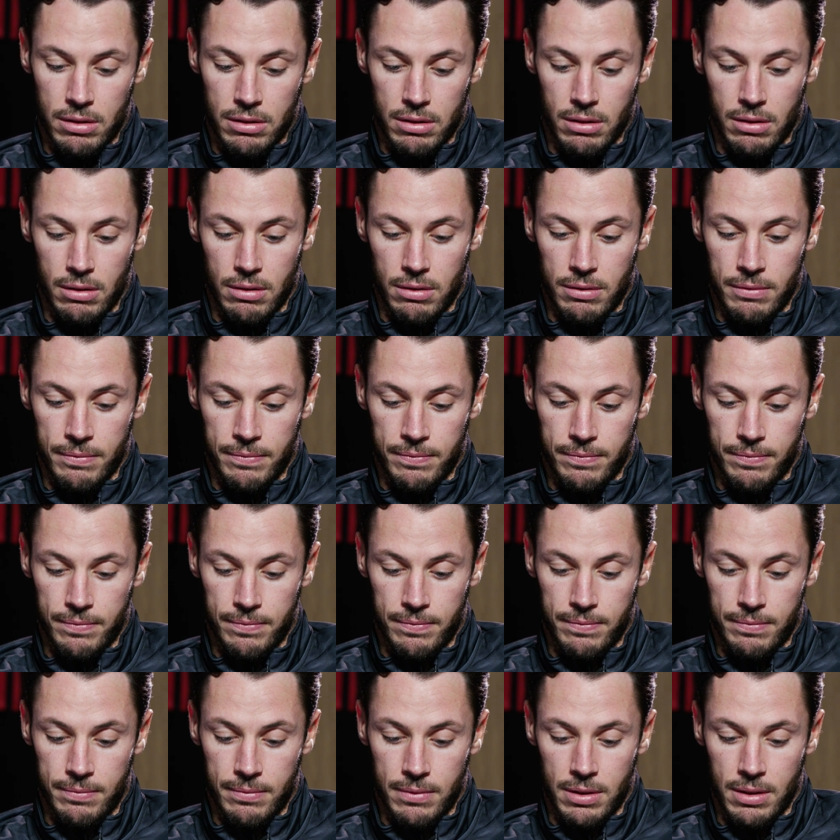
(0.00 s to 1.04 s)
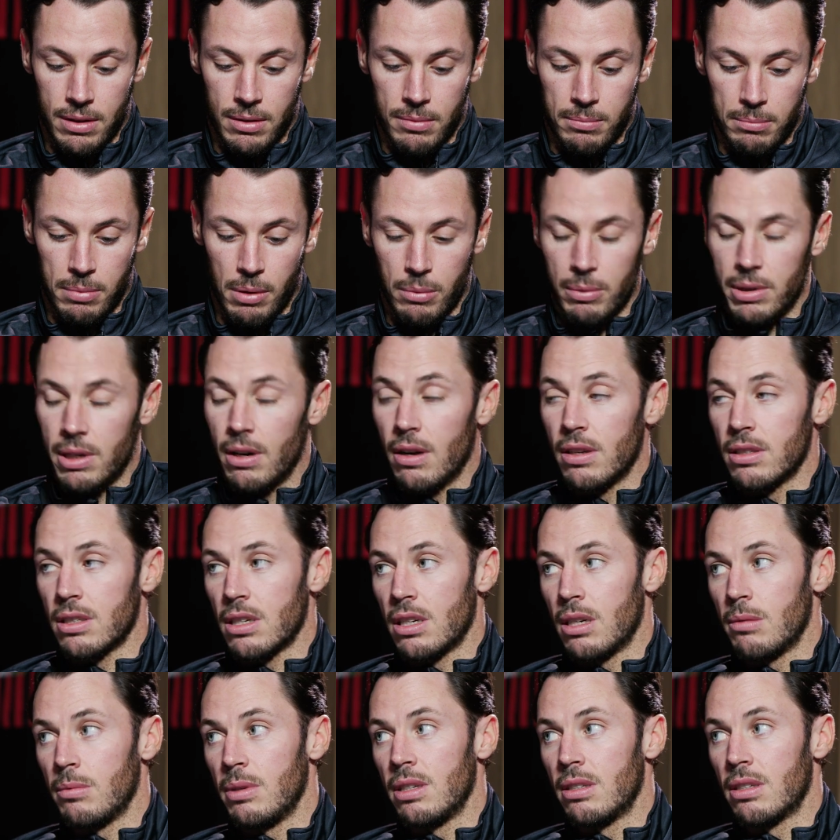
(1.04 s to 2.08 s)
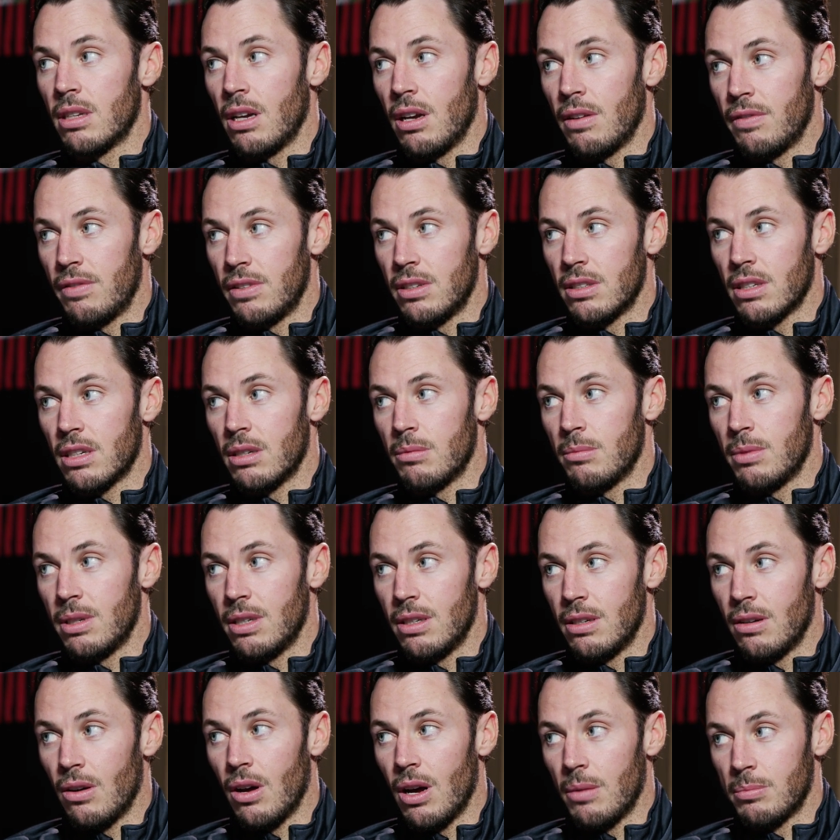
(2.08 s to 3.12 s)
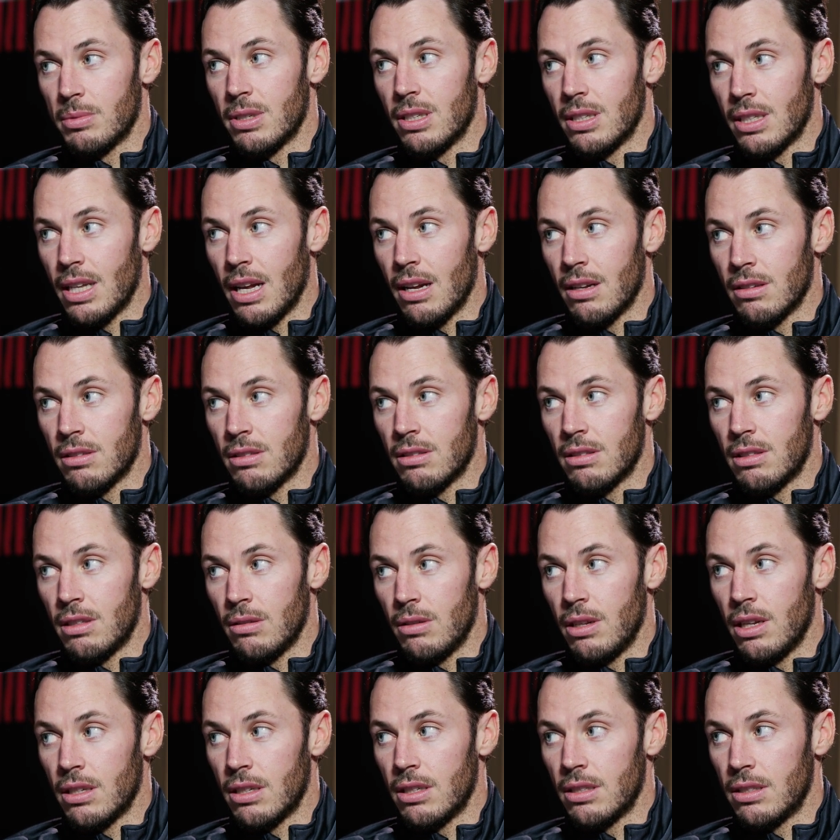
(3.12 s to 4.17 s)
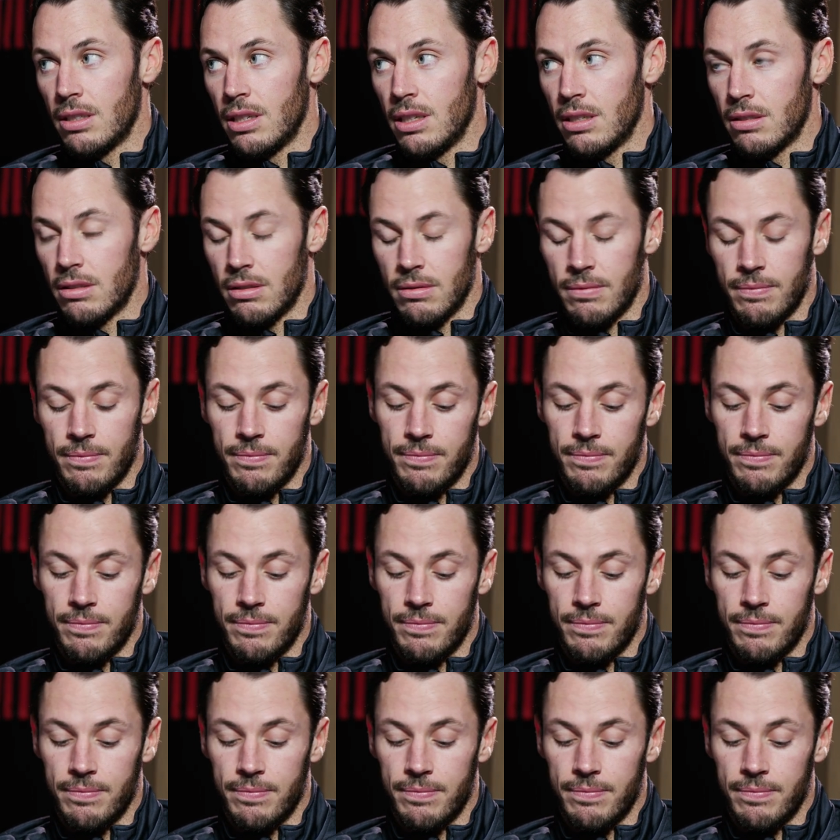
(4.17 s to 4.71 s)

So, um, but we know it's going to be tough and it's going to be a lot of ups and downs till the end of the season.